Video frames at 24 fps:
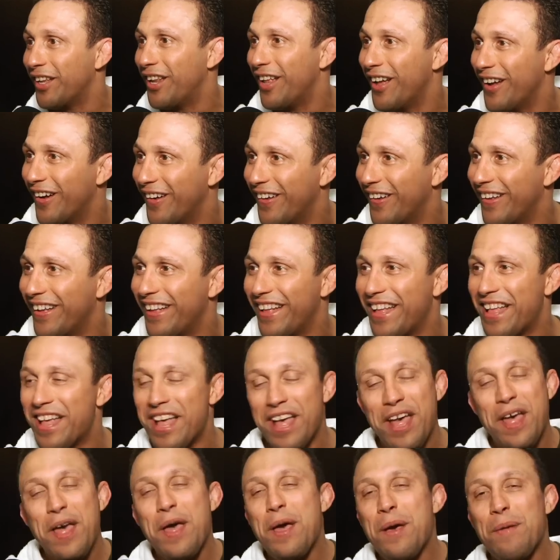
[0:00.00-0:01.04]
you know?
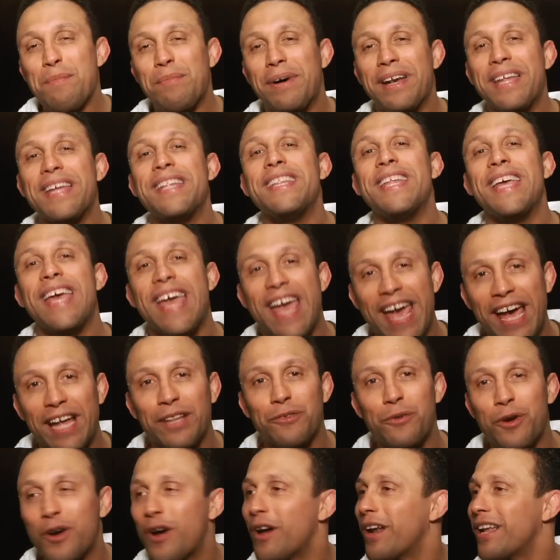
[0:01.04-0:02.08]
But in the
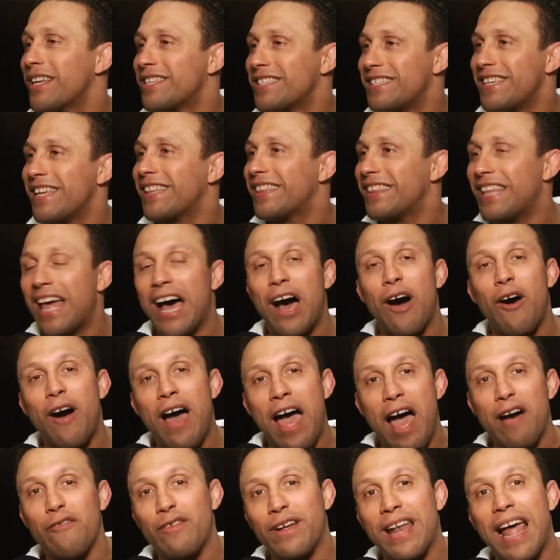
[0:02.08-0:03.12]
end, we're going to sit down,
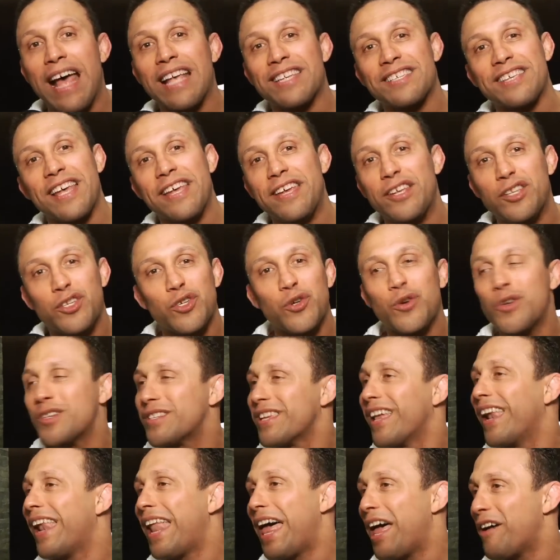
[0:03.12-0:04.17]
have an acai juice,
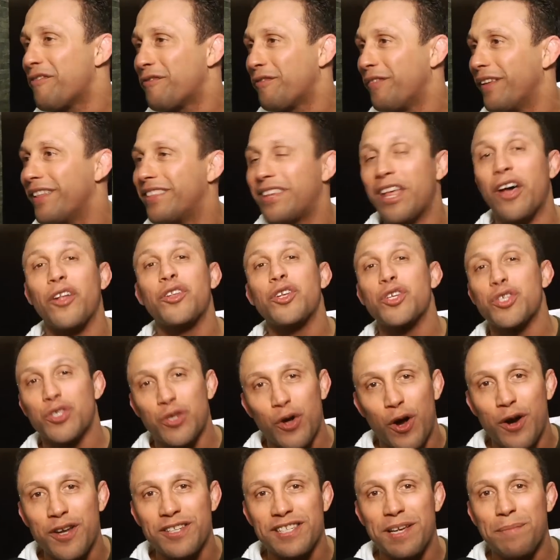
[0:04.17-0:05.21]
and laugh and tell the
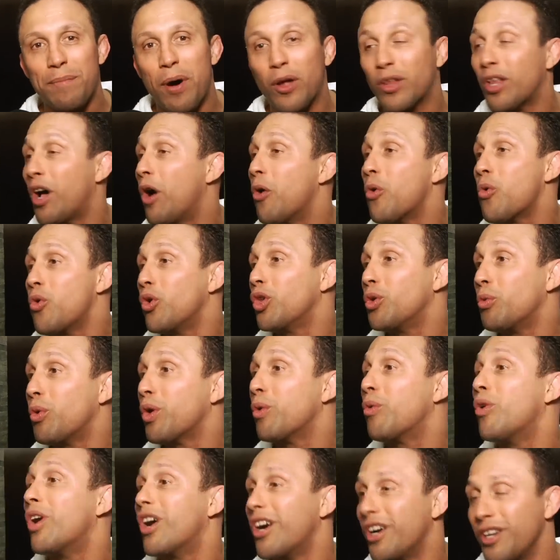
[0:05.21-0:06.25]
stories about how good we
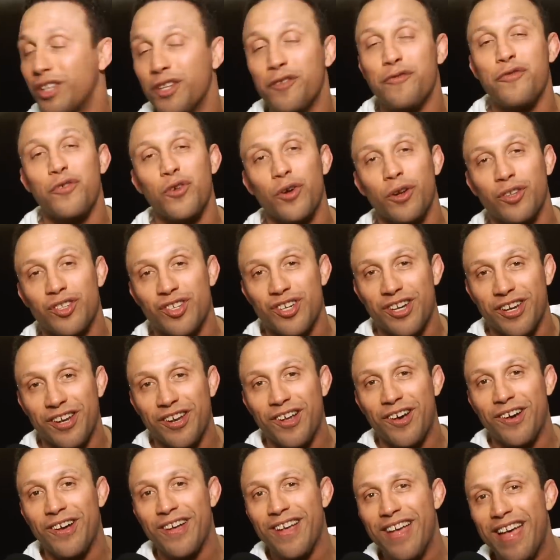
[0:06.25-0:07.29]
were in the future, you
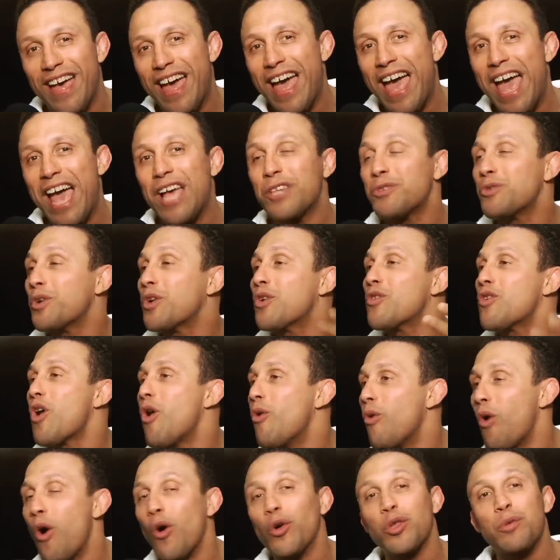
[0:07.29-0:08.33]
know? As we grow
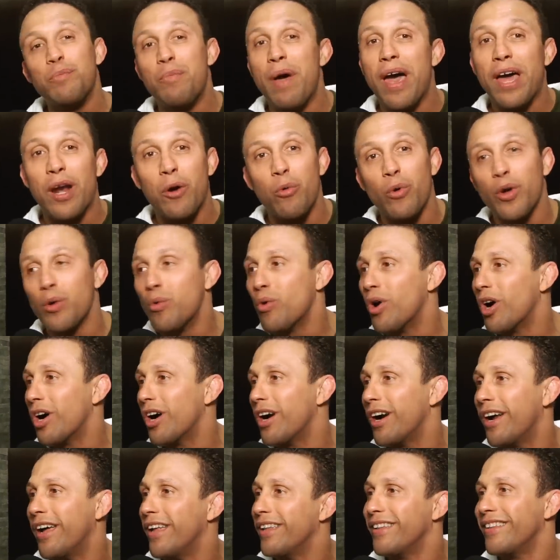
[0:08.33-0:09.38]
old, better we
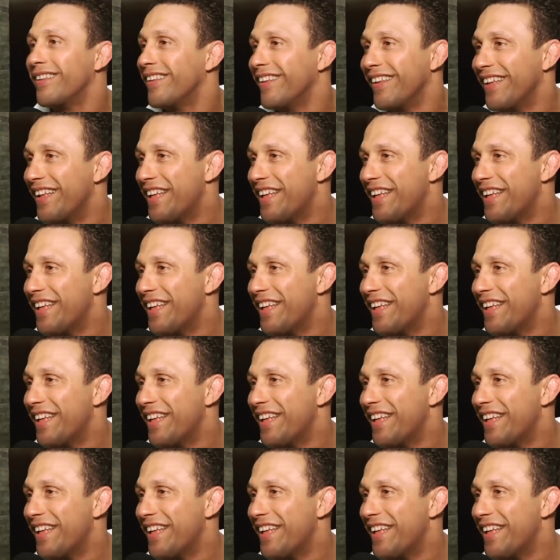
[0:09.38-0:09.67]
were, and,